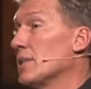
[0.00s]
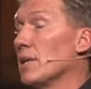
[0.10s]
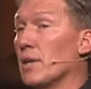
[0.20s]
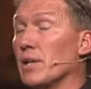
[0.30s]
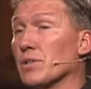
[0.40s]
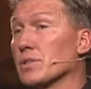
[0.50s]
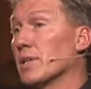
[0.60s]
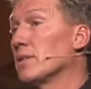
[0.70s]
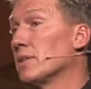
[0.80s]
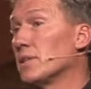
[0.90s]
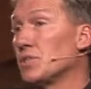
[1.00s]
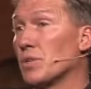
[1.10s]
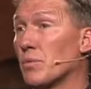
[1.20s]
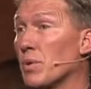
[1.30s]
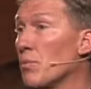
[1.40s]
is that in your
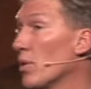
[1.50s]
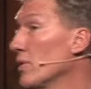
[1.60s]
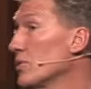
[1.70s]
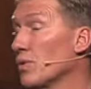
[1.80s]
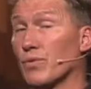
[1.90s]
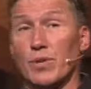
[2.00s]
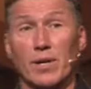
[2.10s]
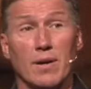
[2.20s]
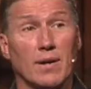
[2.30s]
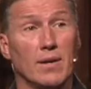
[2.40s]
singleness, you can be more useful for